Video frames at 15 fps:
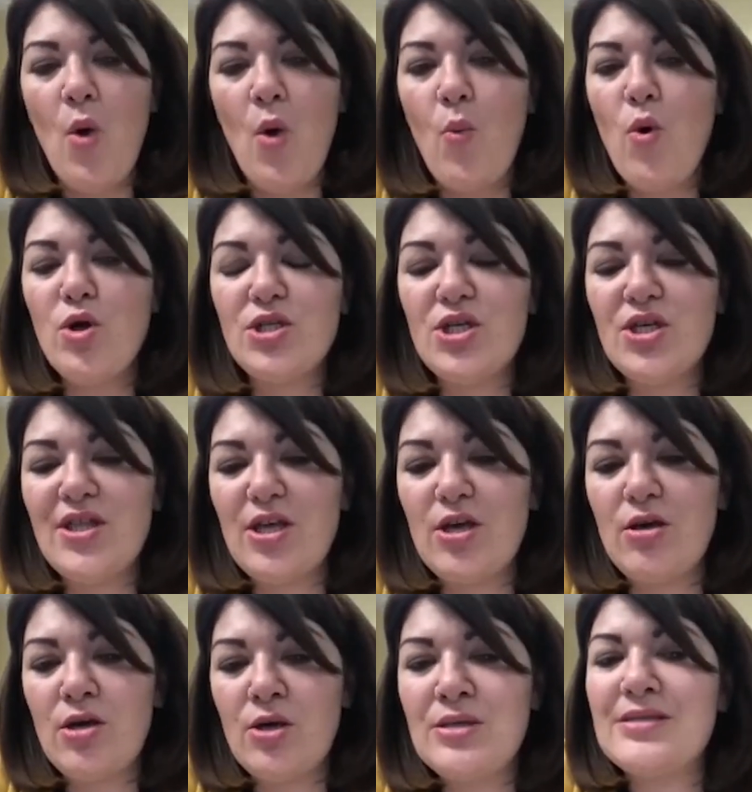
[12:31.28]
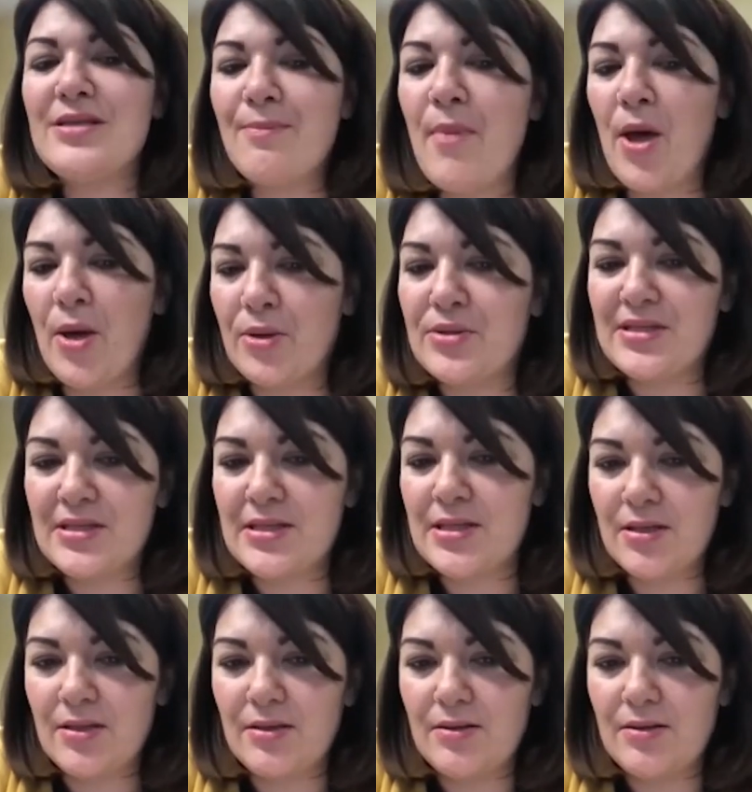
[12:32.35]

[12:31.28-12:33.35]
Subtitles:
What do you think you use the most?